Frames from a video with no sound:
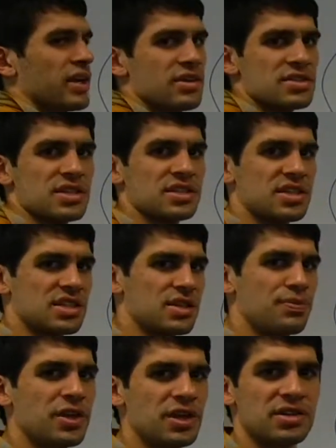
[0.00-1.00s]
it just
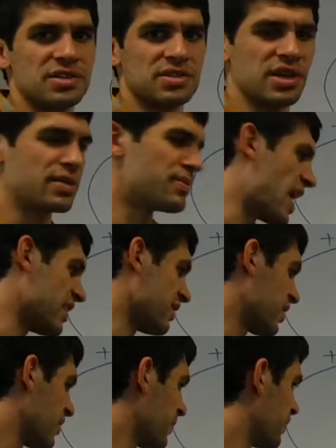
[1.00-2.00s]
disappears like
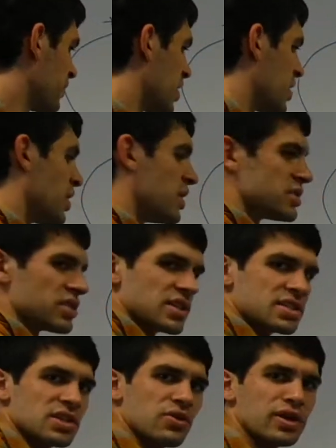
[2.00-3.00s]
magic. So
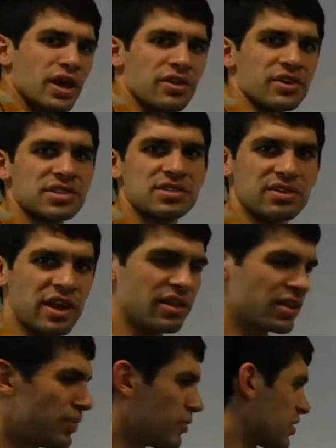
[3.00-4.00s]
let's do another
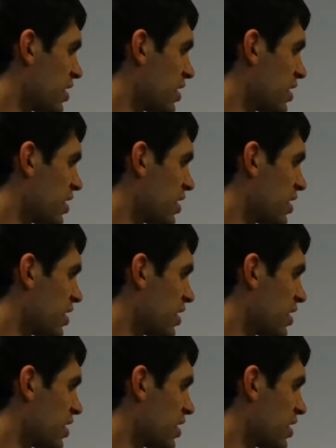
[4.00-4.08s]
slightly more